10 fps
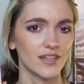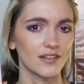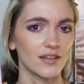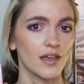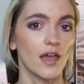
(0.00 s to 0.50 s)

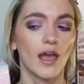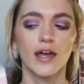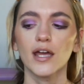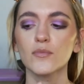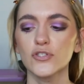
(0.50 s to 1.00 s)
and
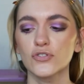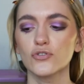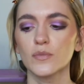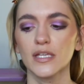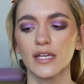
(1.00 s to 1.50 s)
I'm
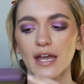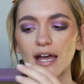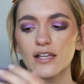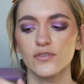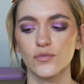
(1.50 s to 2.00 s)
assuming it
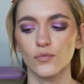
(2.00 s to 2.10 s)
has